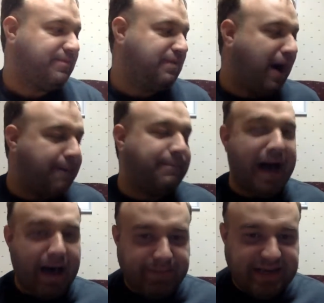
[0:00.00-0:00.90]

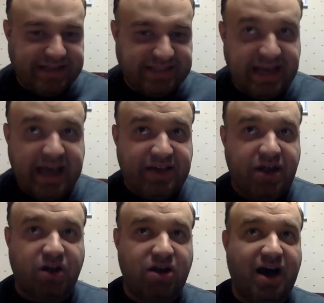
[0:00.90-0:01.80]
poppies
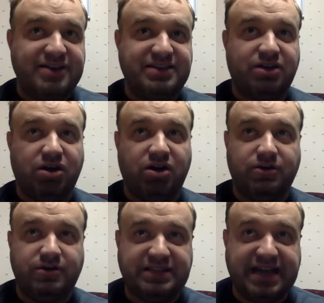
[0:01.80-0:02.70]
that are causing
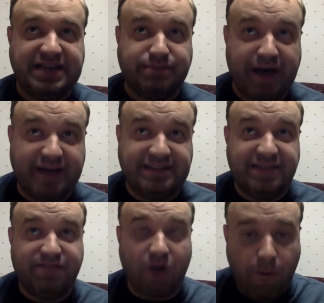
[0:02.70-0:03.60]
her to test
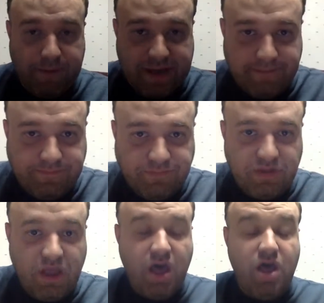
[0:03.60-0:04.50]
positive for opium.
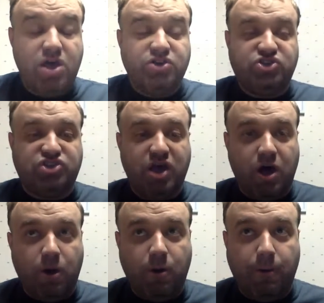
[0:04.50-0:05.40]

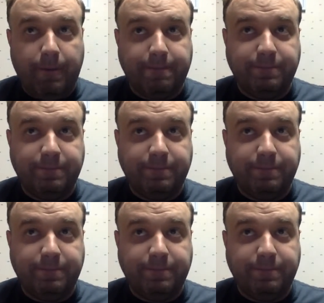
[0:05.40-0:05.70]
So